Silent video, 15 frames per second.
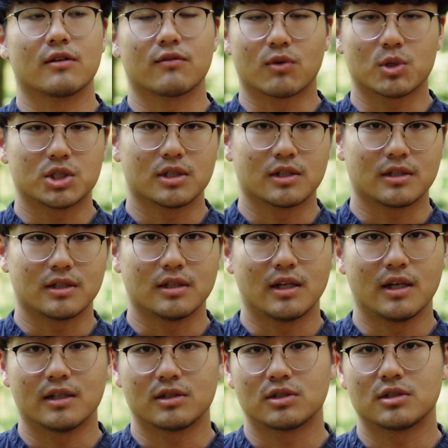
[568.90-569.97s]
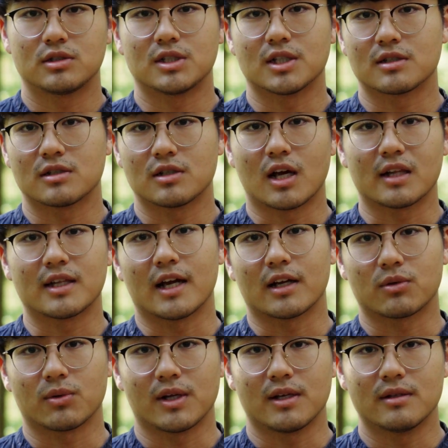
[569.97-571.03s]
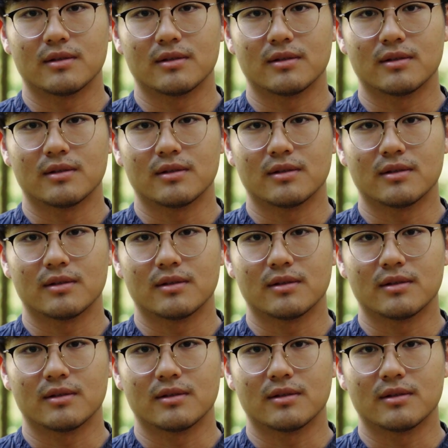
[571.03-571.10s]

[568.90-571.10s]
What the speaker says: unfortunately, it's just not that great.